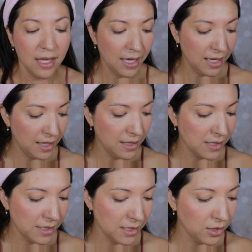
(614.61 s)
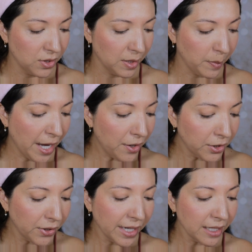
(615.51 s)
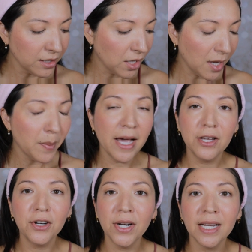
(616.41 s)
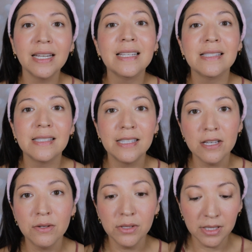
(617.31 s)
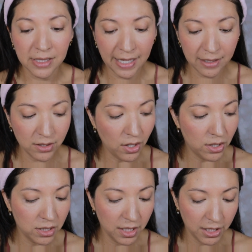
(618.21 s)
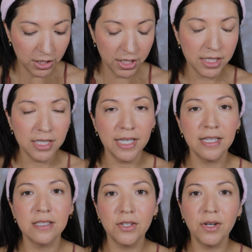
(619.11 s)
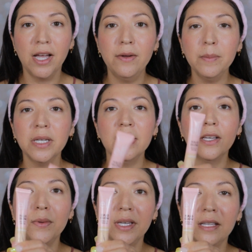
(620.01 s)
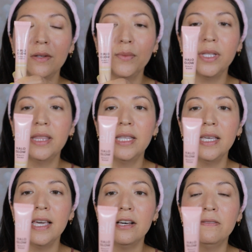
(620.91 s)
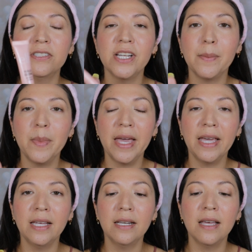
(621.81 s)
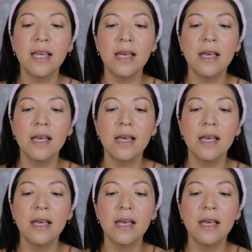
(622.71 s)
and you can powder it, not powder it, and it still stays on your skin. So now I'm gonna go in with the e.l.f. Champagne